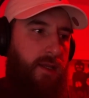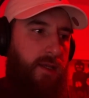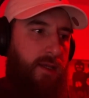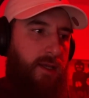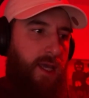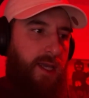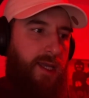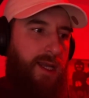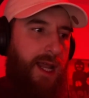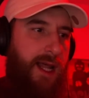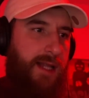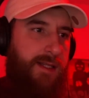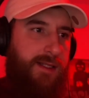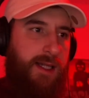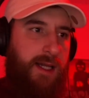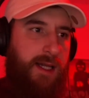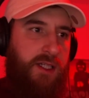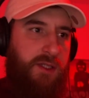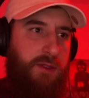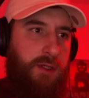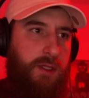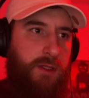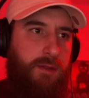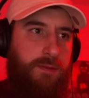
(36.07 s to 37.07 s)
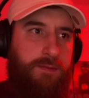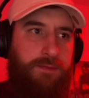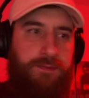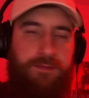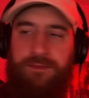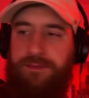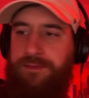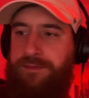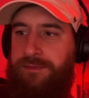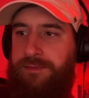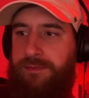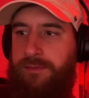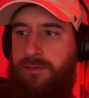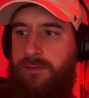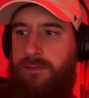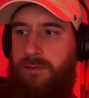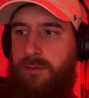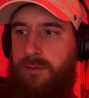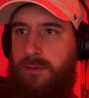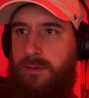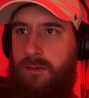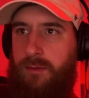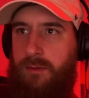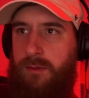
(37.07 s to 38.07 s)
Get your nans out as
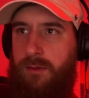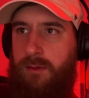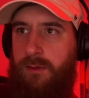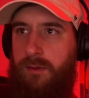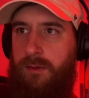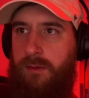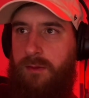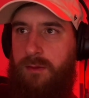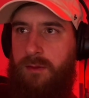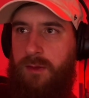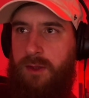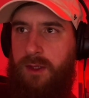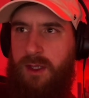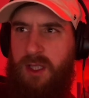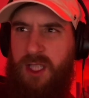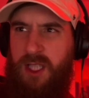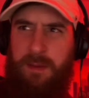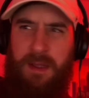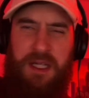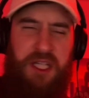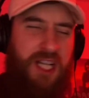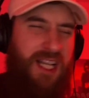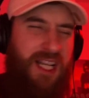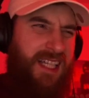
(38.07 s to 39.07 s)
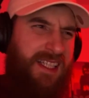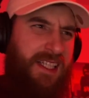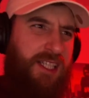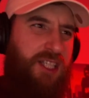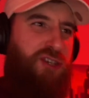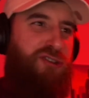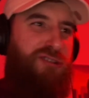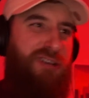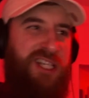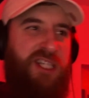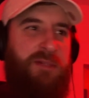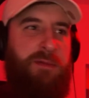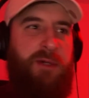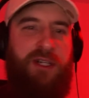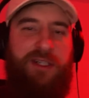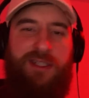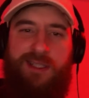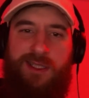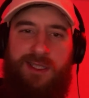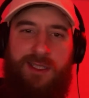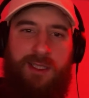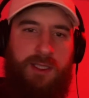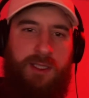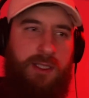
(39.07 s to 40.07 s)
well. Especially as it's
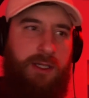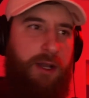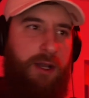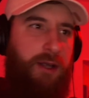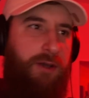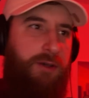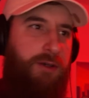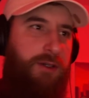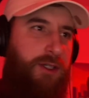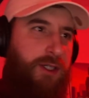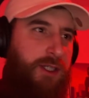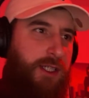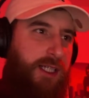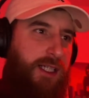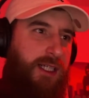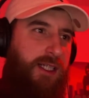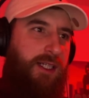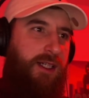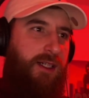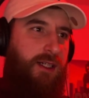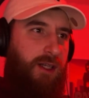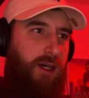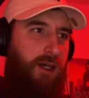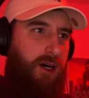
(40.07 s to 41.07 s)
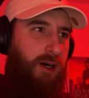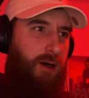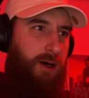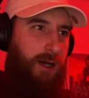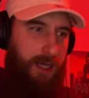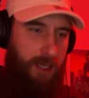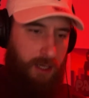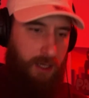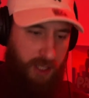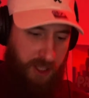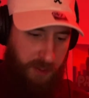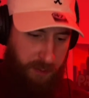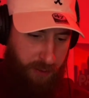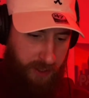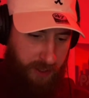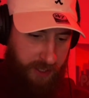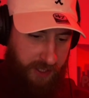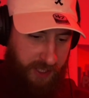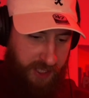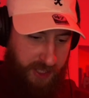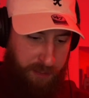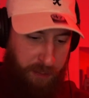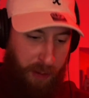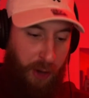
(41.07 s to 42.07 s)
Christmas, you know? Oh, he looks pretty
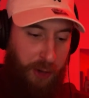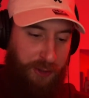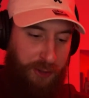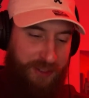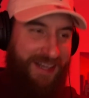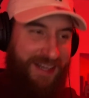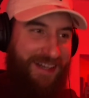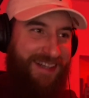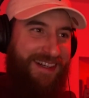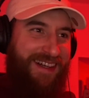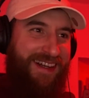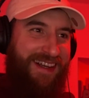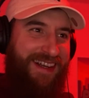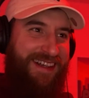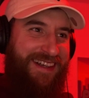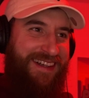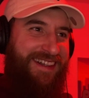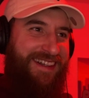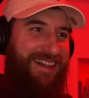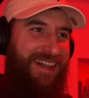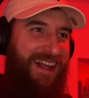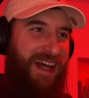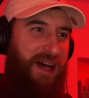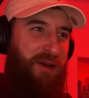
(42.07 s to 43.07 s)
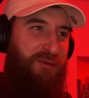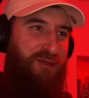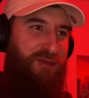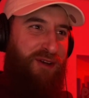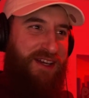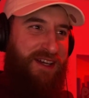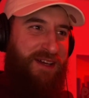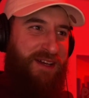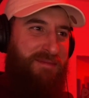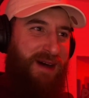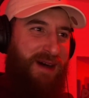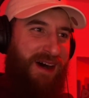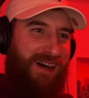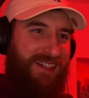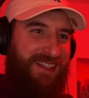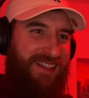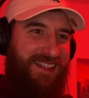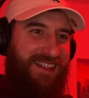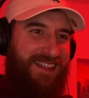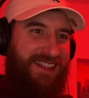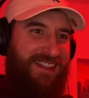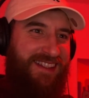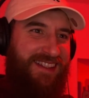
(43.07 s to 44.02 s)
spooky, doesn't he? That fucking mask.